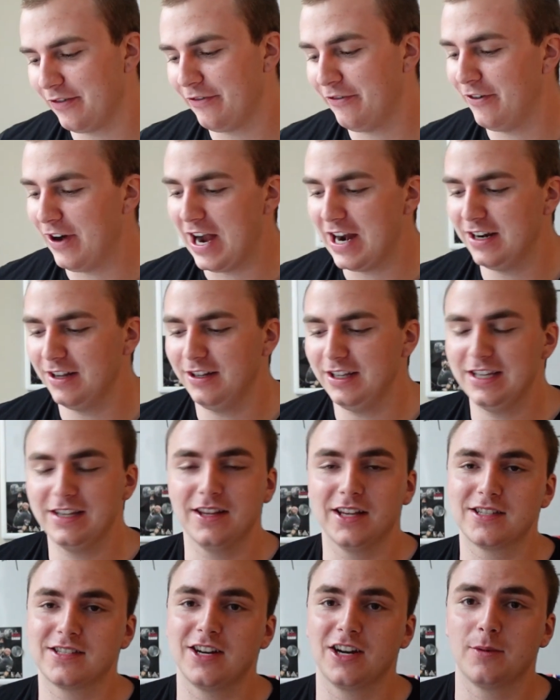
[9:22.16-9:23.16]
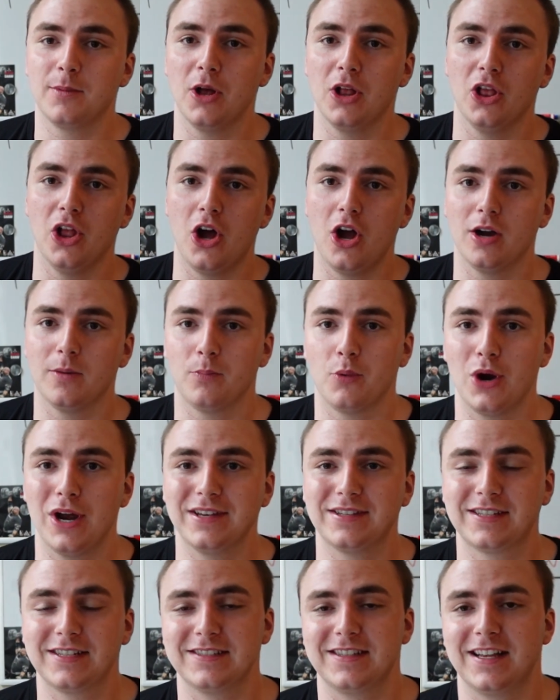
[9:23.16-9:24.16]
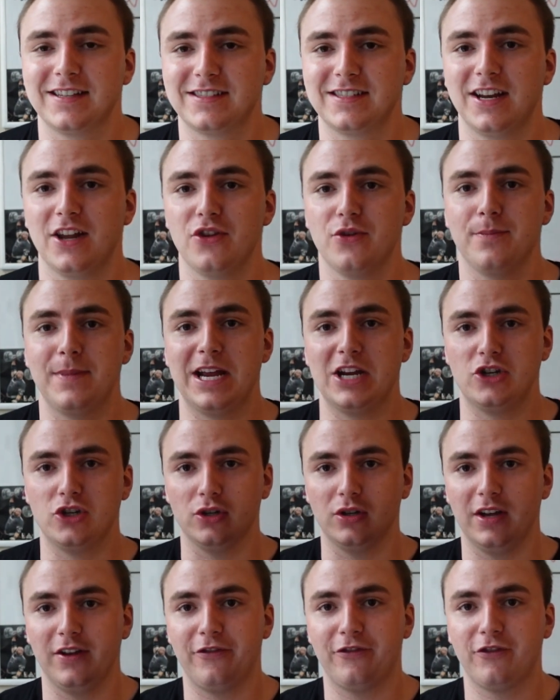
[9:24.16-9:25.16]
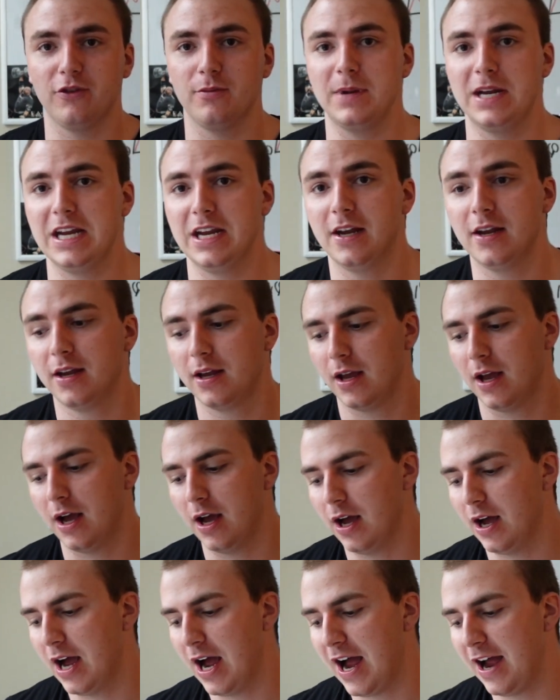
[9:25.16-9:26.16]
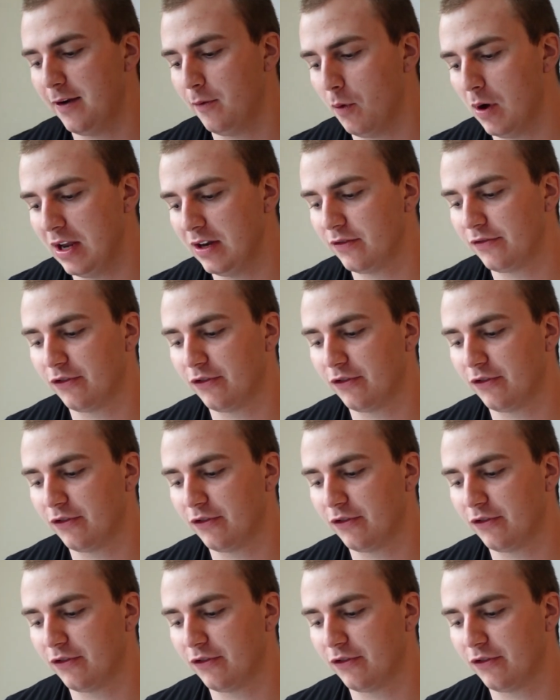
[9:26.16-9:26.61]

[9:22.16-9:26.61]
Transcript: finally, let's talk about log press because that's another major lift for me. Uh, I went